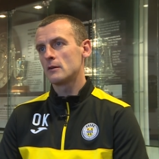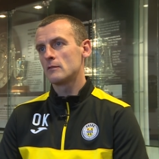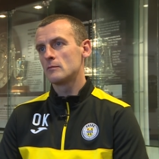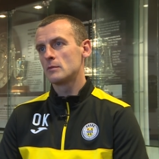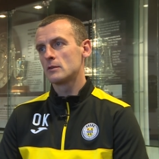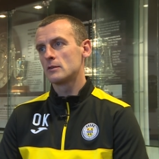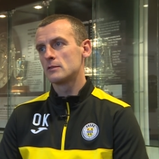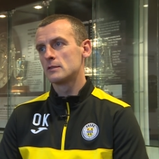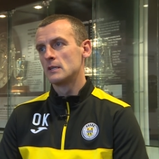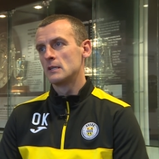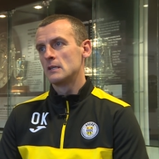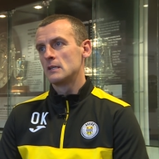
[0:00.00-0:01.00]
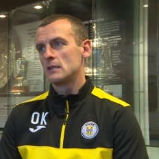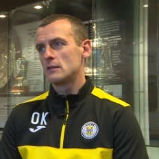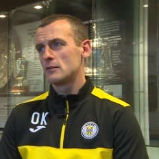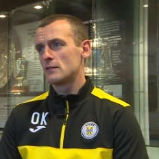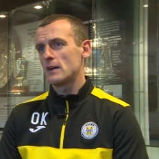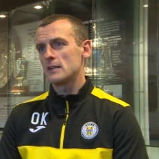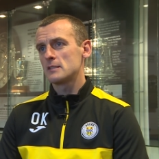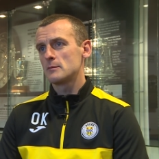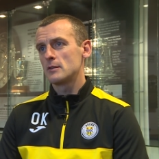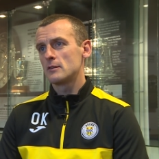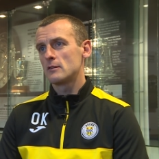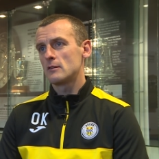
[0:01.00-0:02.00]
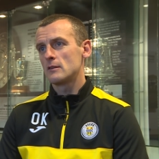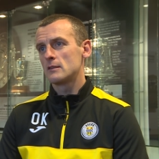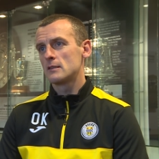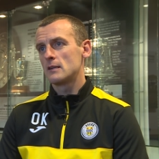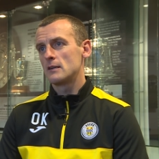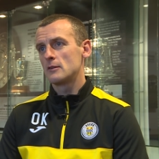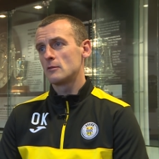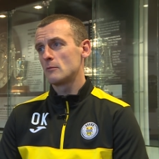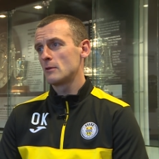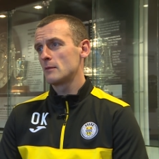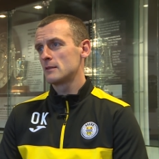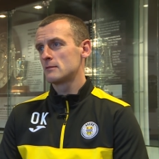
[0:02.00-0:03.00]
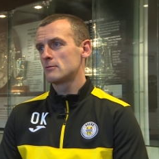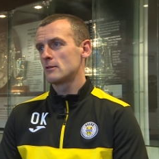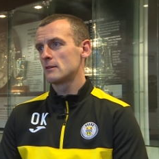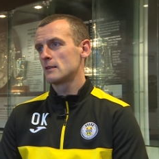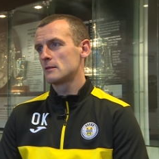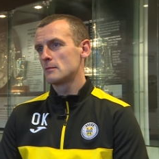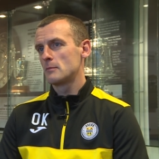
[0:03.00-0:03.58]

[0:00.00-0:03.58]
of it, because there's vast amount of knowledge there. You know, Webby's what, he's